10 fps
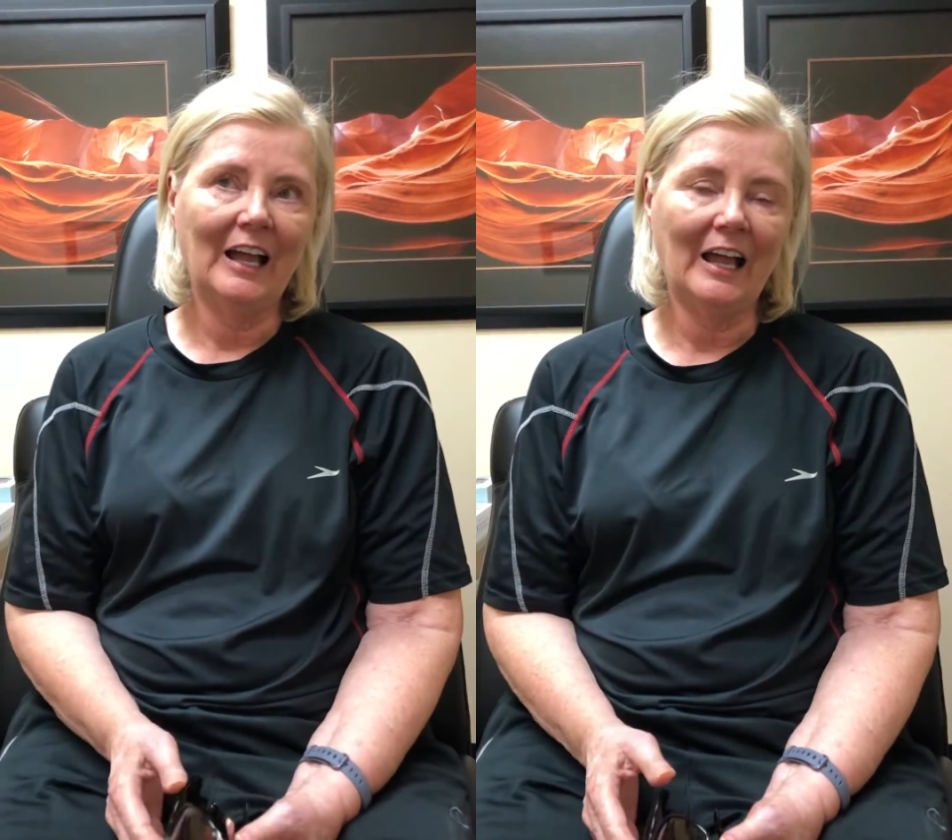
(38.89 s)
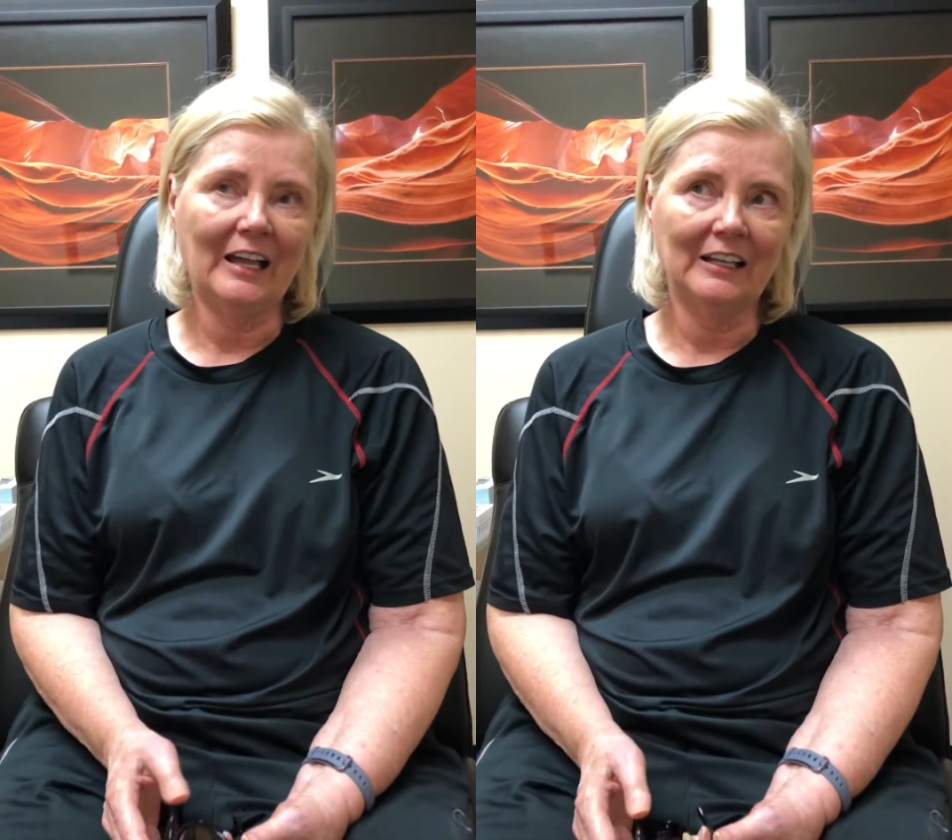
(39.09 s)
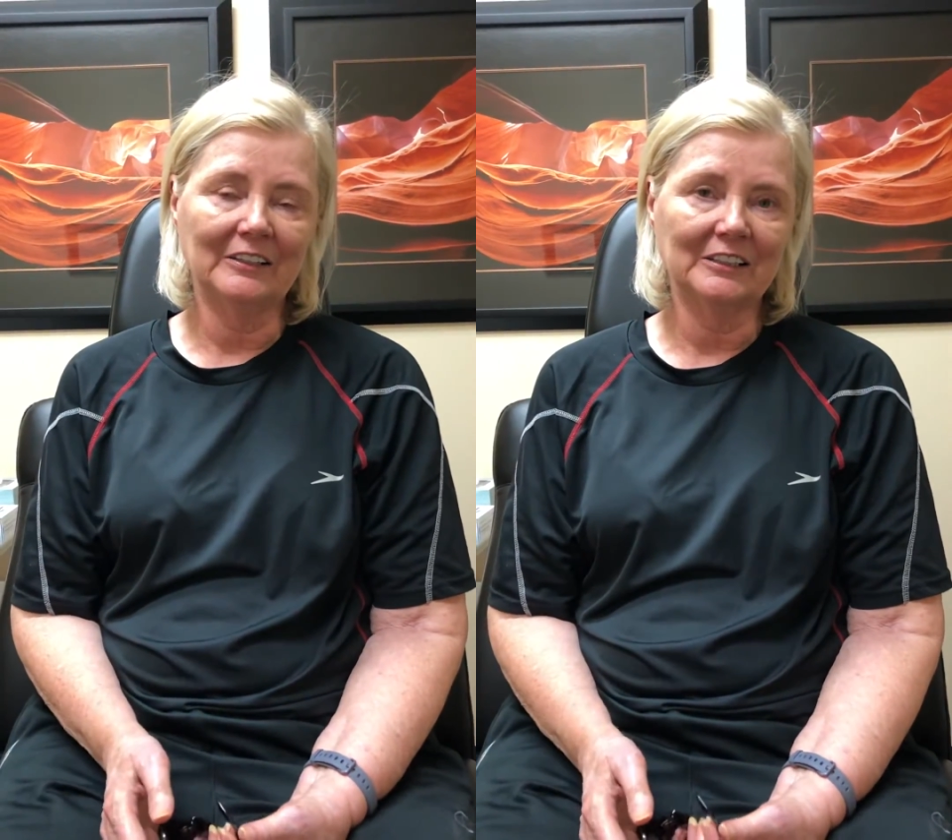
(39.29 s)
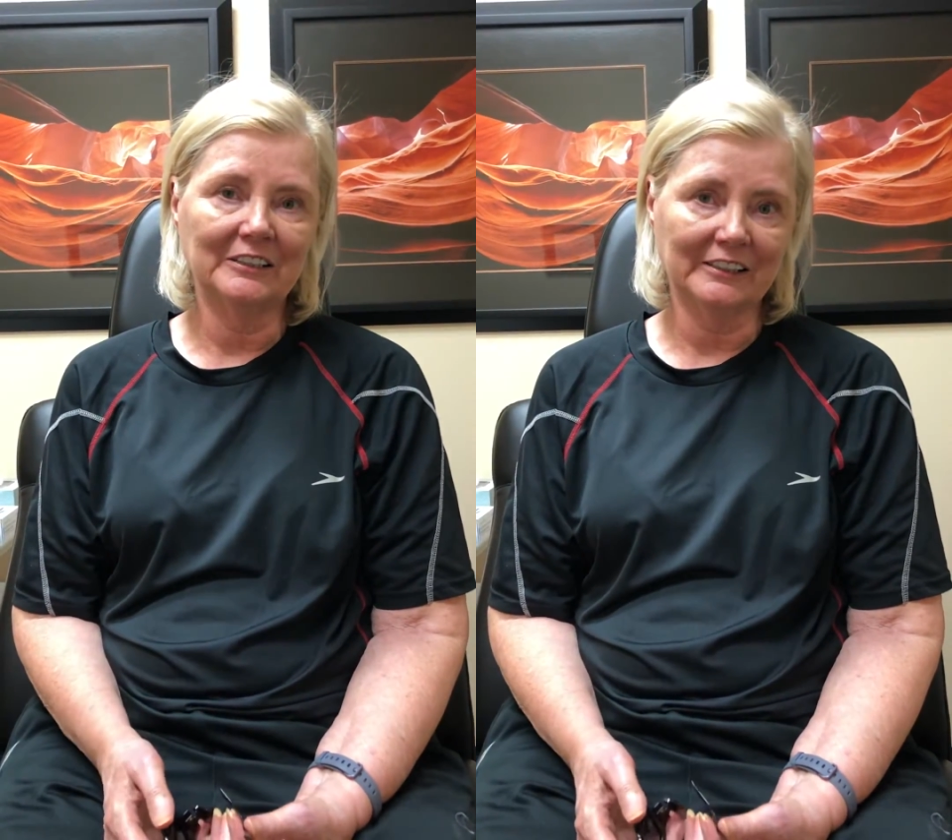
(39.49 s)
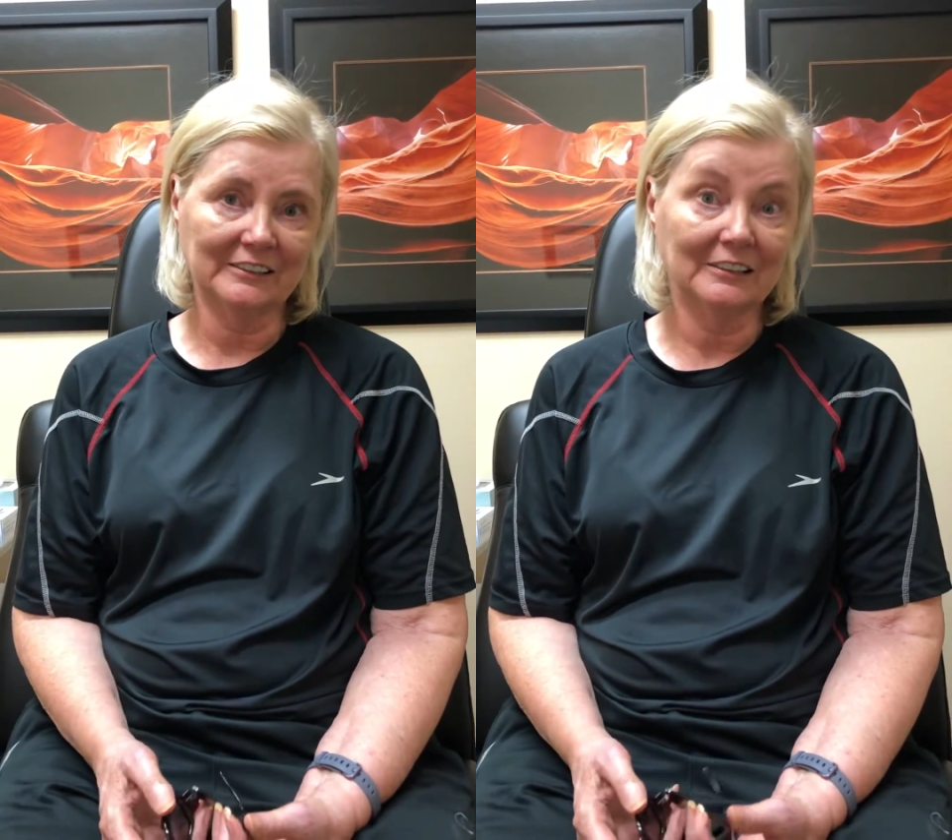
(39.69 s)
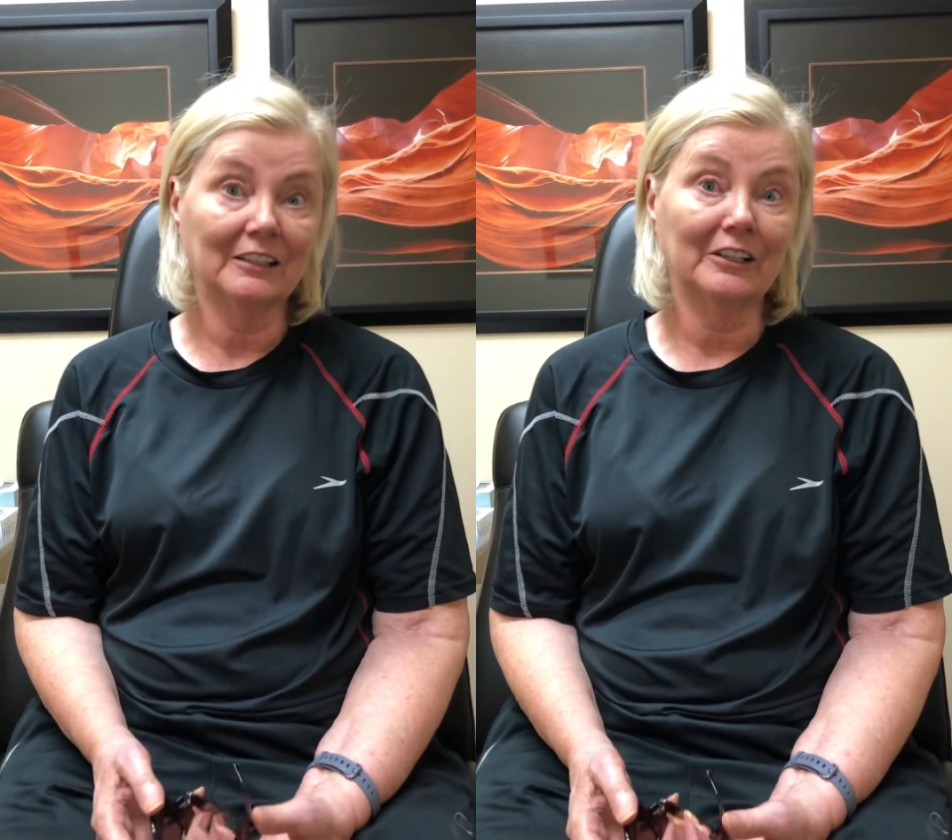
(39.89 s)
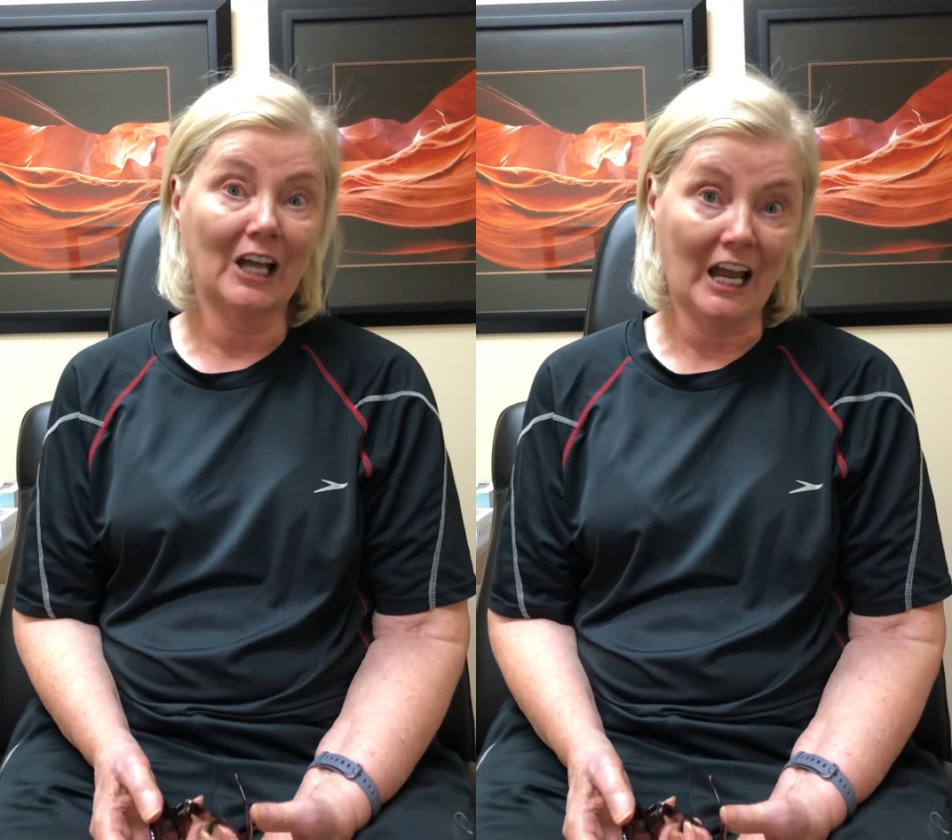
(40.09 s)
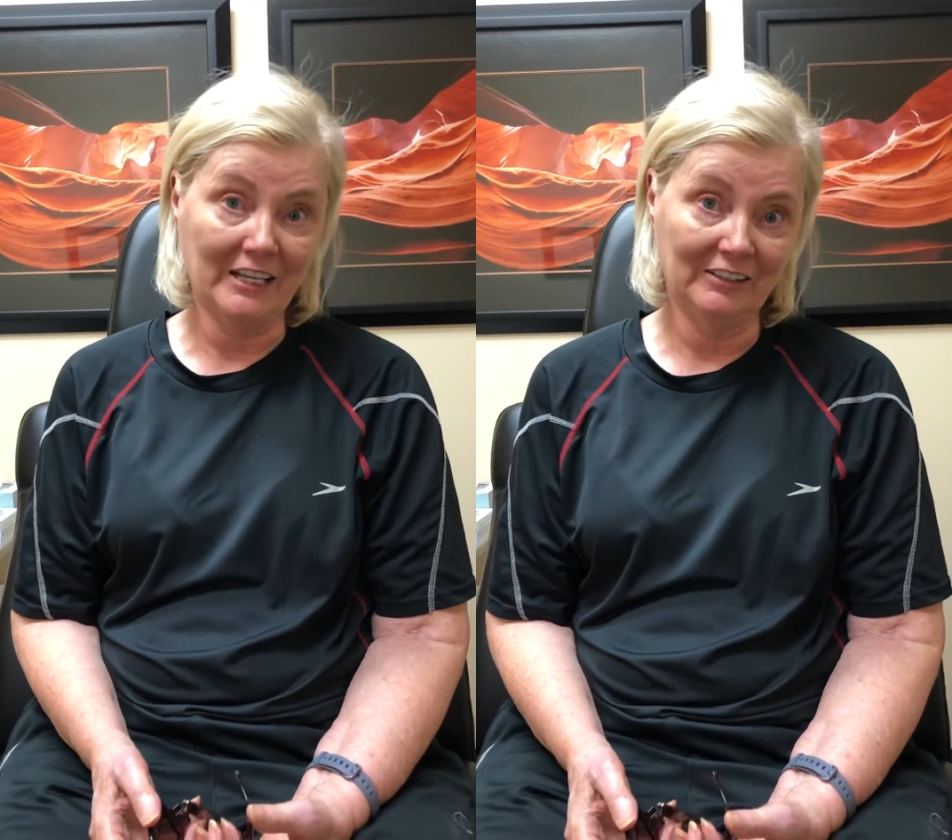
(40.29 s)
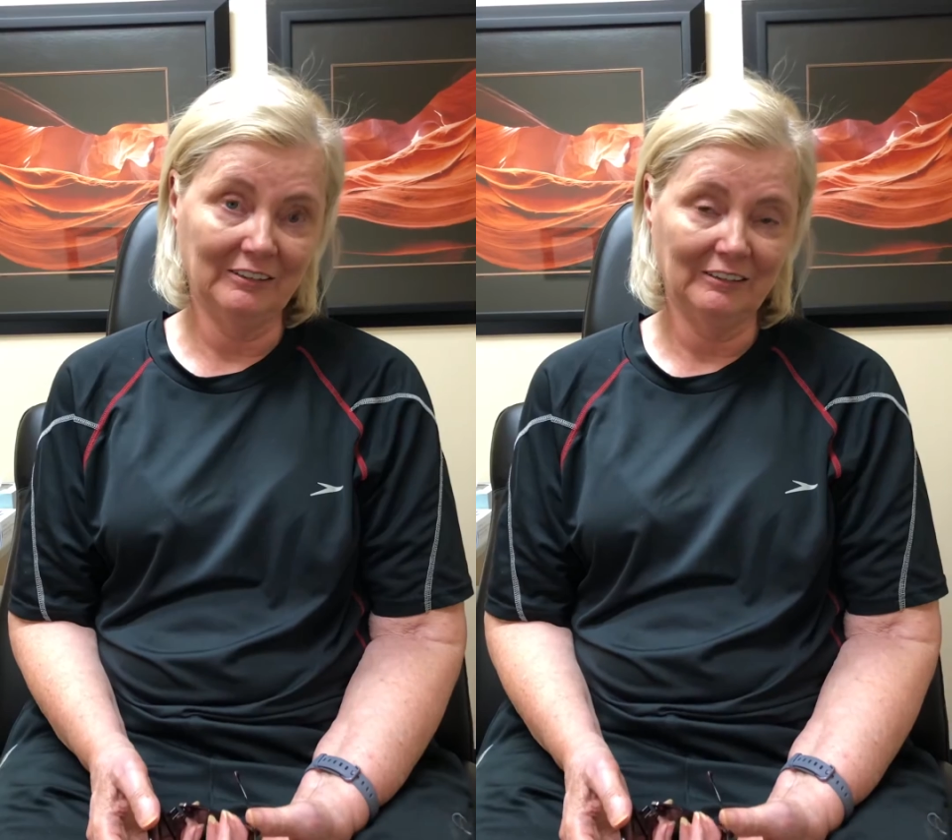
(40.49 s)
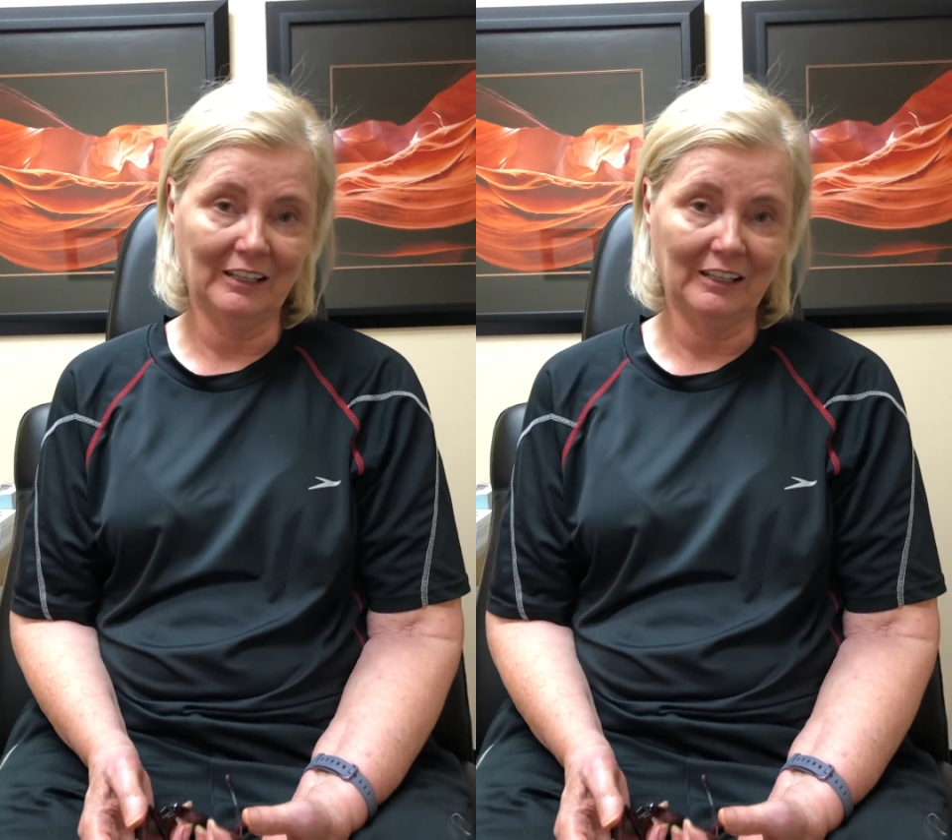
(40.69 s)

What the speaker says: and the next night